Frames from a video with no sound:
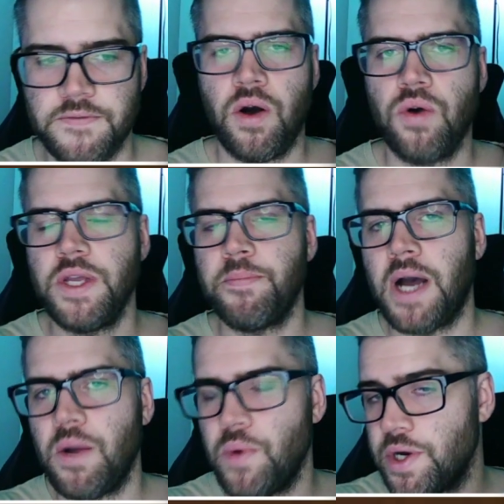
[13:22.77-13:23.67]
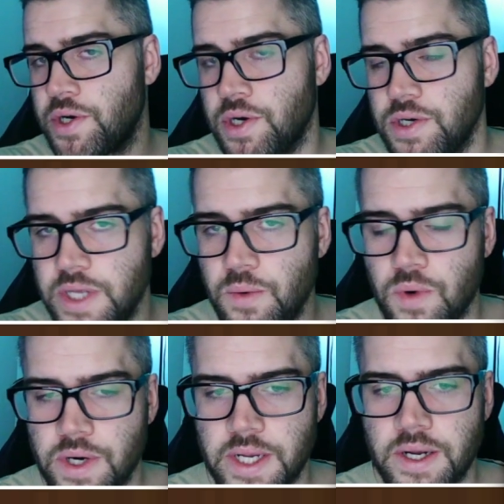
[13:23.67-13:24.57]
Only buy what you're currently
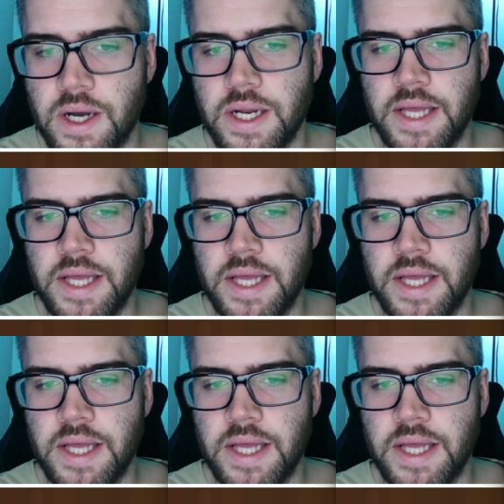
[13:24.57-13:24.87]
working on,